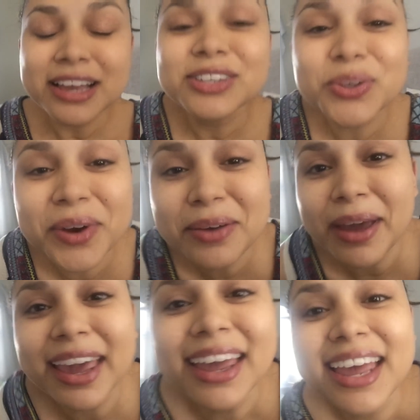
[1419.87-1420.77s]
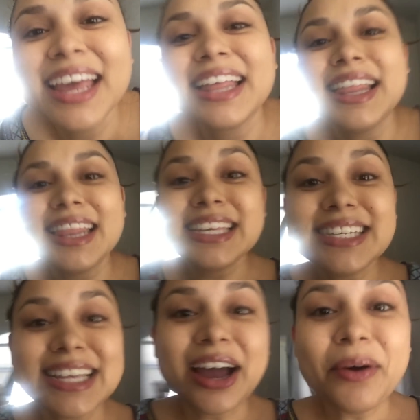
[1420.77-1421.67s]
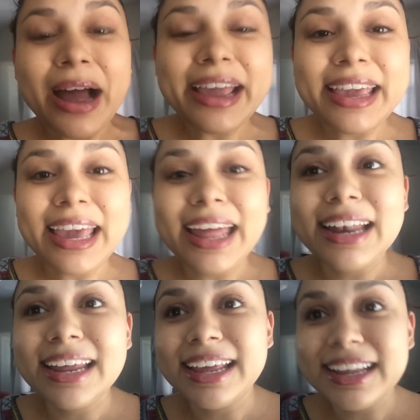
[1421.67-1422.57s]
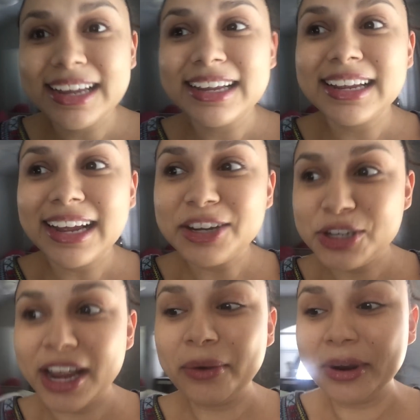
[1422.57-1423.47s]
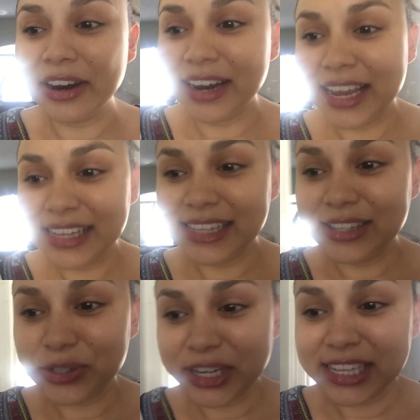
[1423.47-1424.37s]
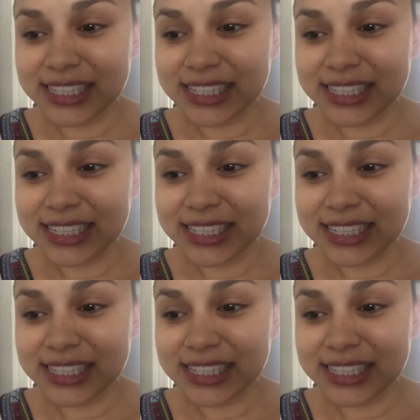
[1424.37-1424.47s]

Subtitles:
So anyway, this is how I get a shower during the